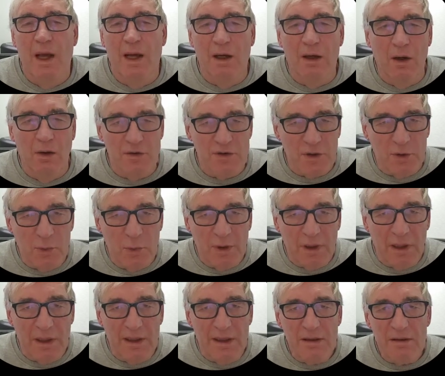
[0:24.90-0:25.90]
and
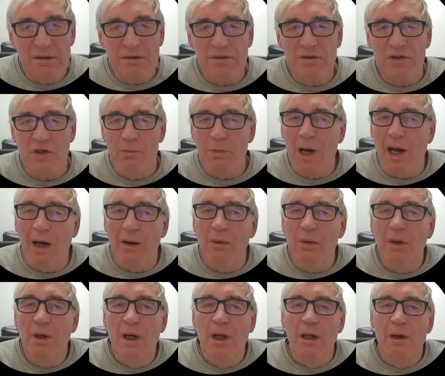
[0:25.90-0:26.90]
consequently,
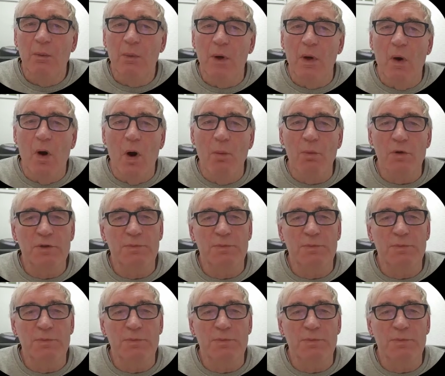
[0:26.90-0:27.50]
somehow, we all